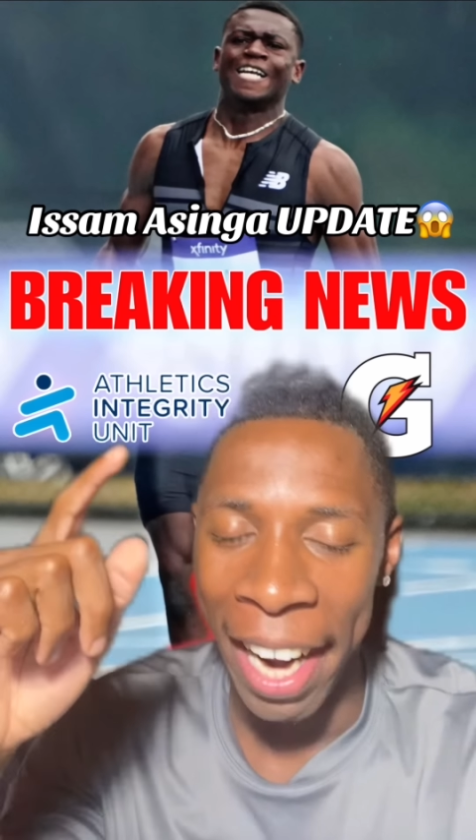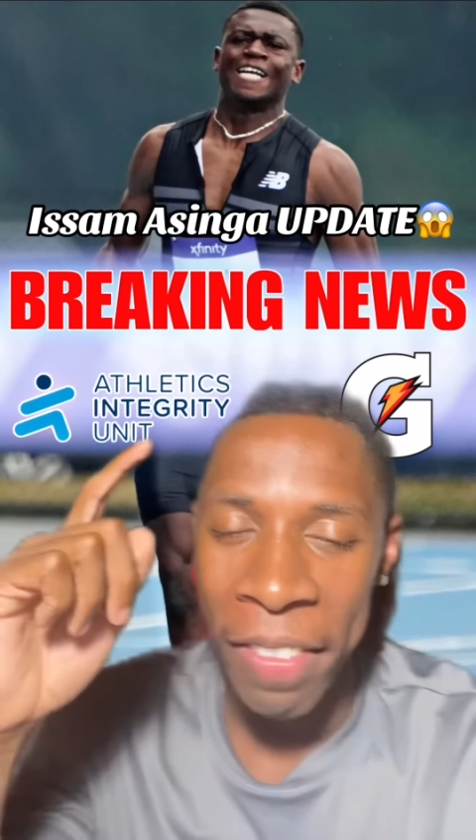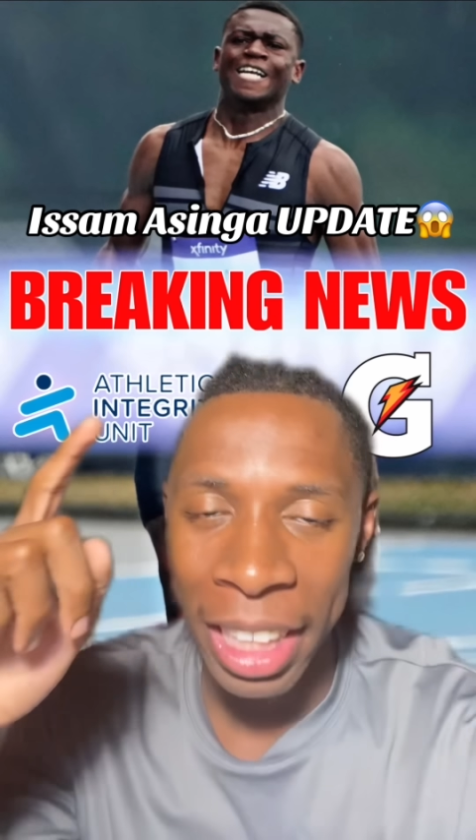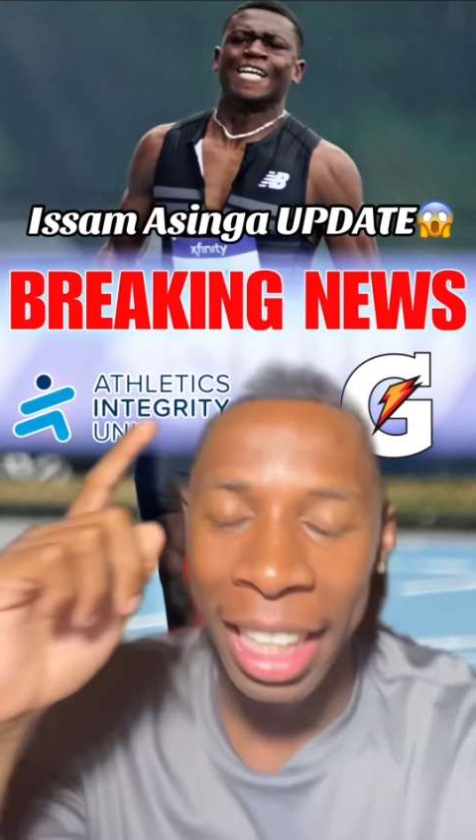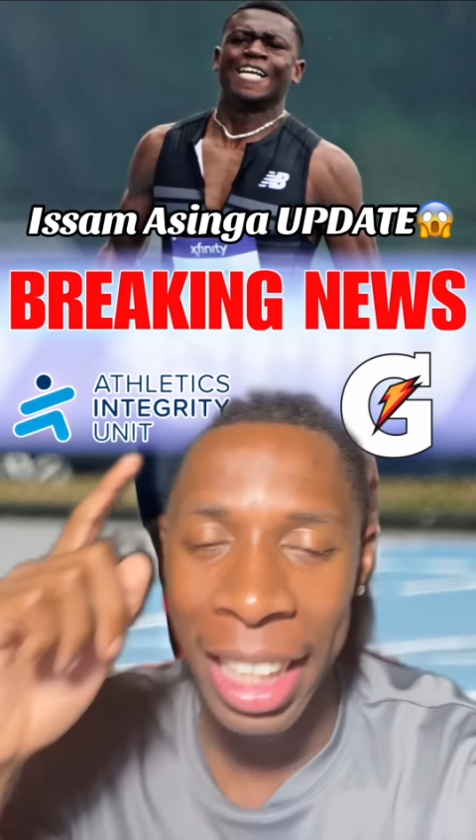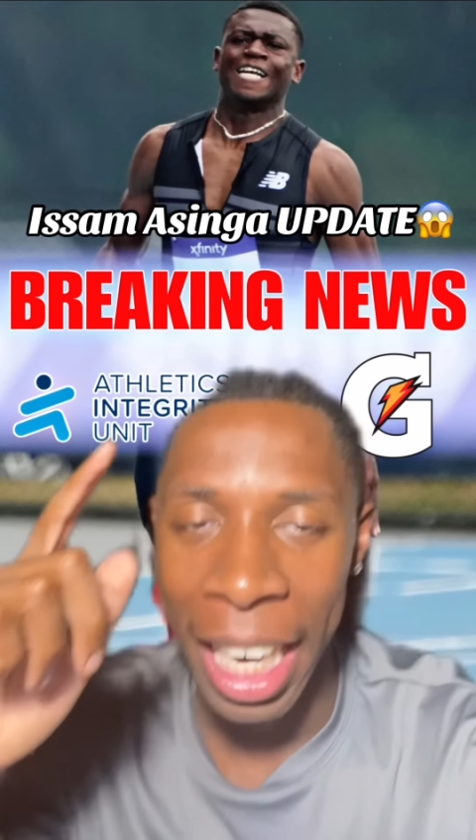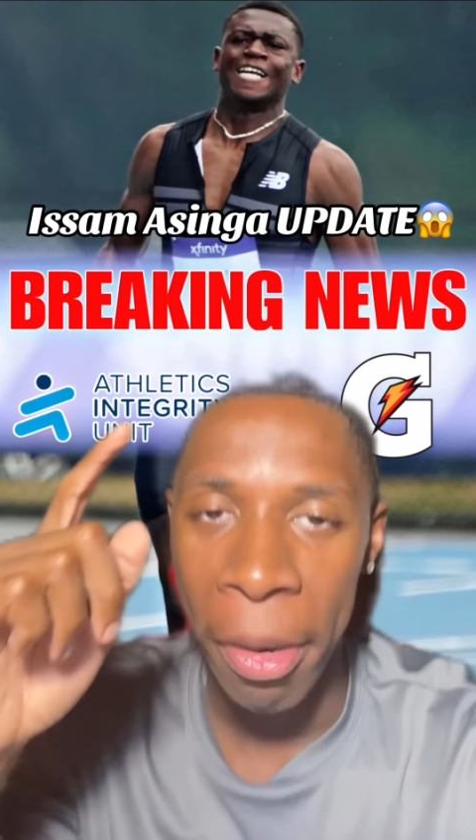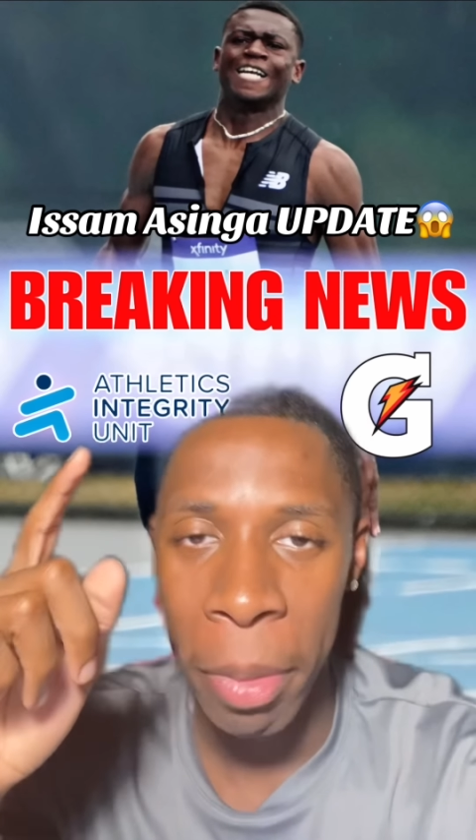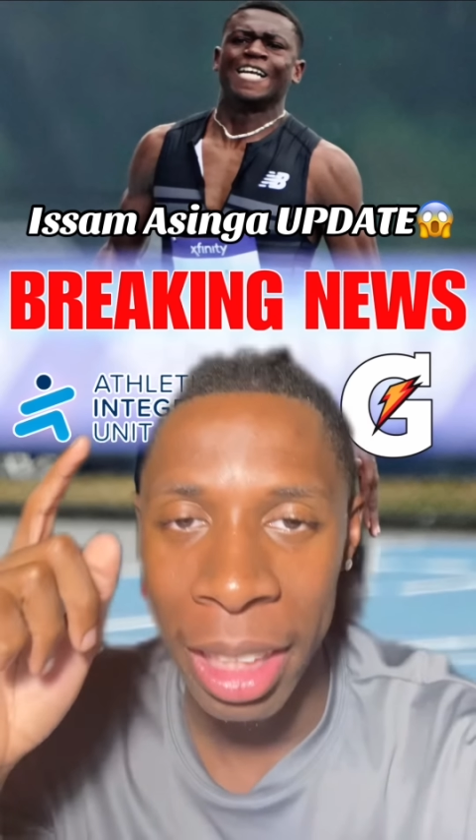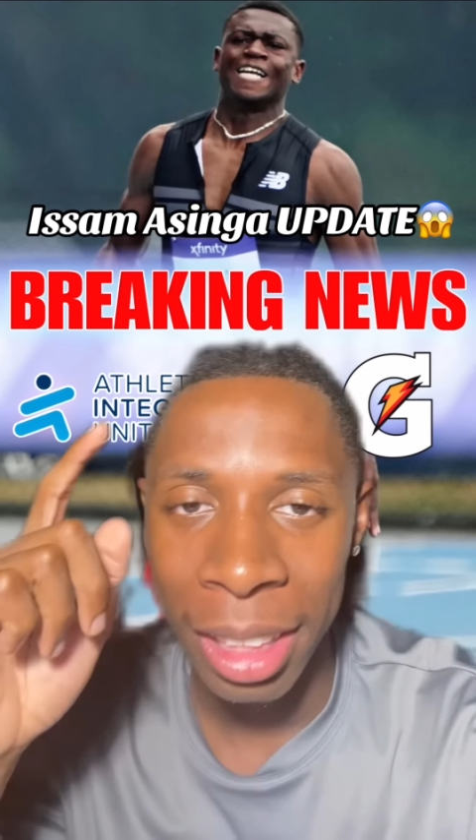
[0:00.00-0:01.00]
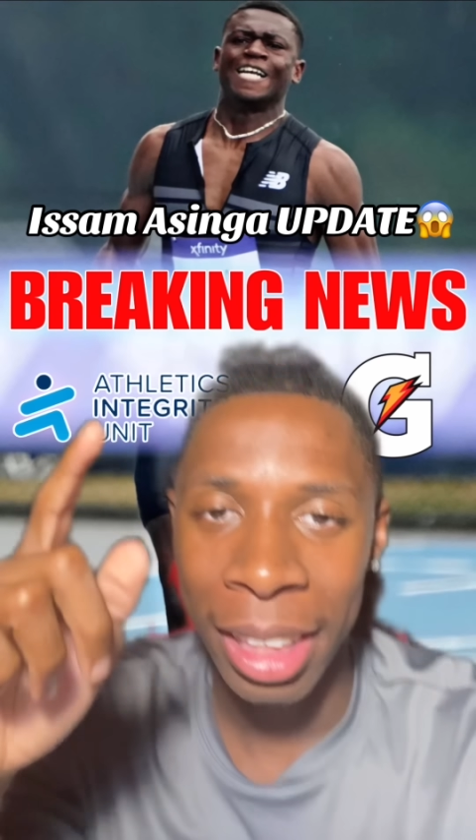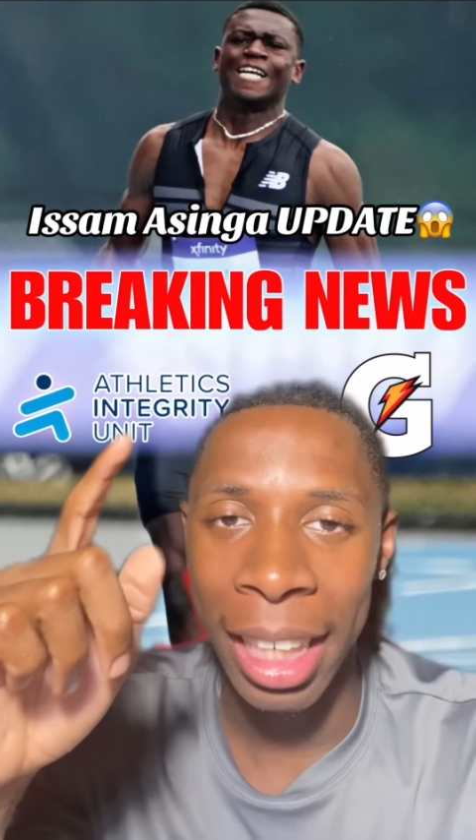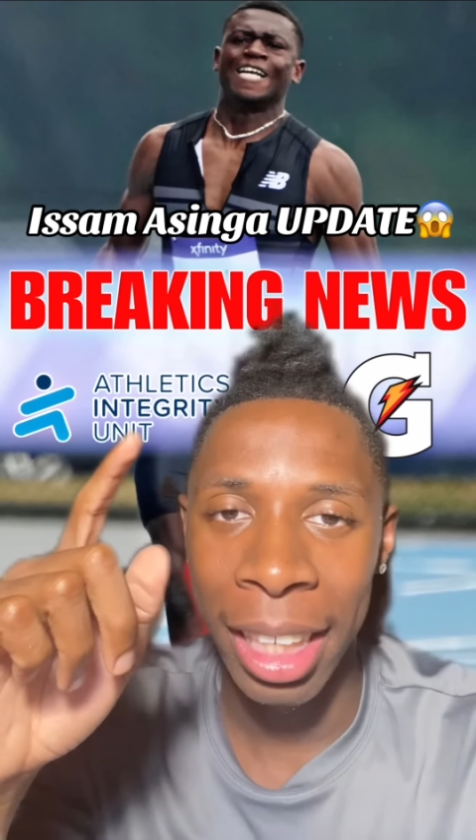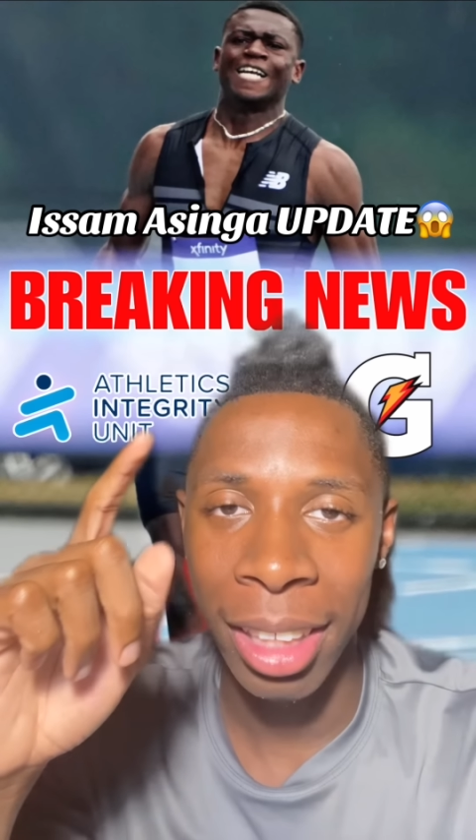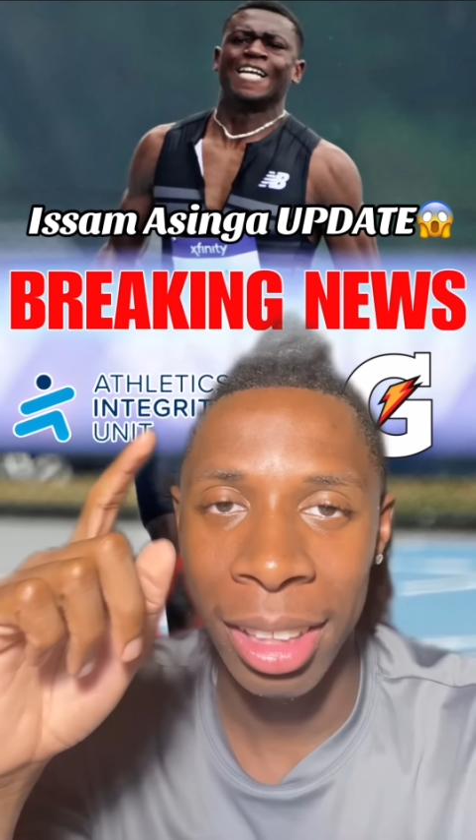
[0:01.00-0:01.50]
everything that I've been
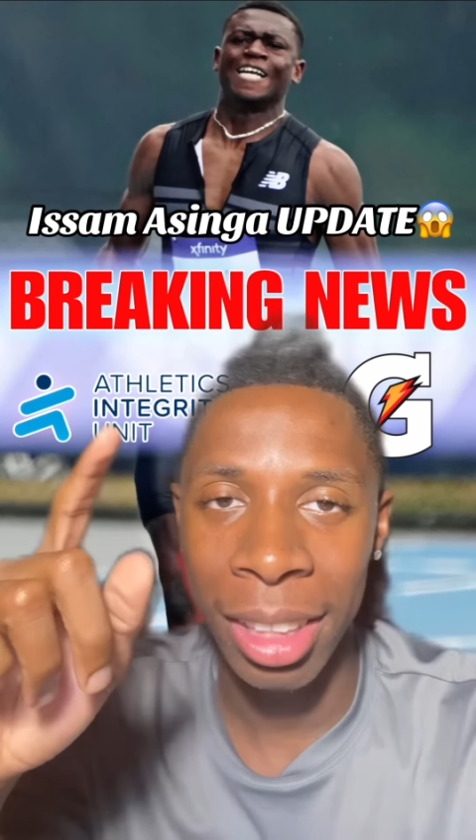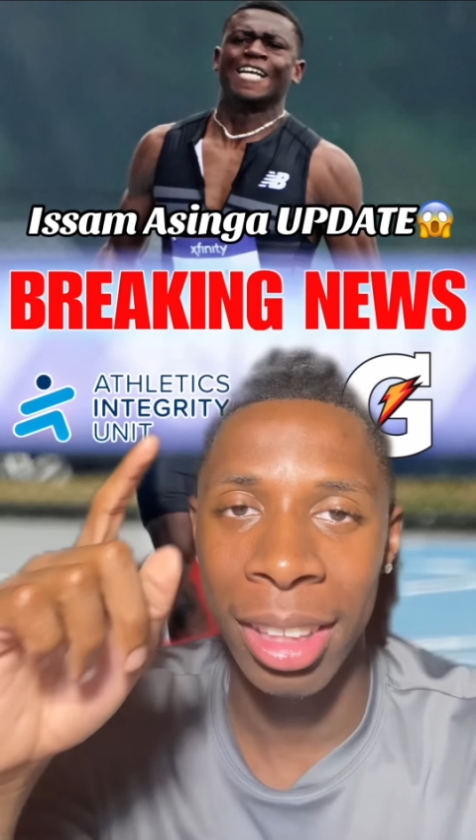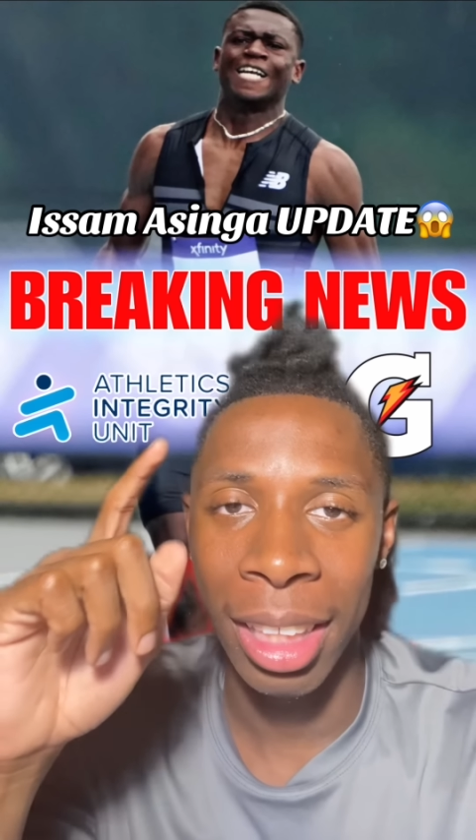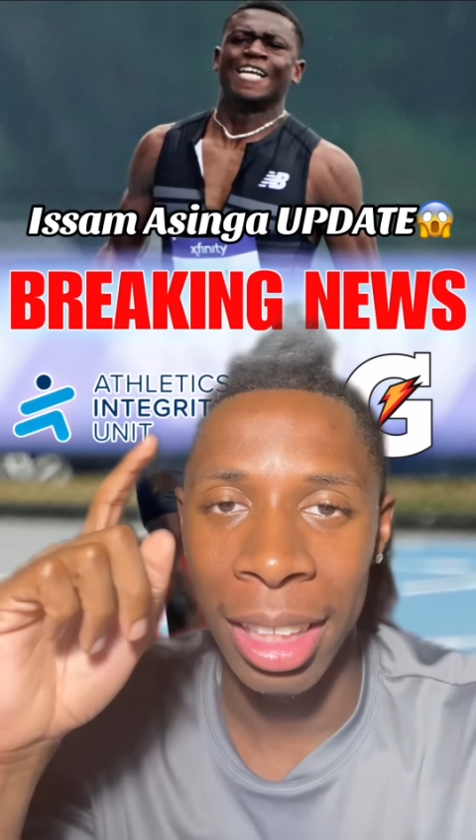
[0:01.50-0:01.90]
saying since the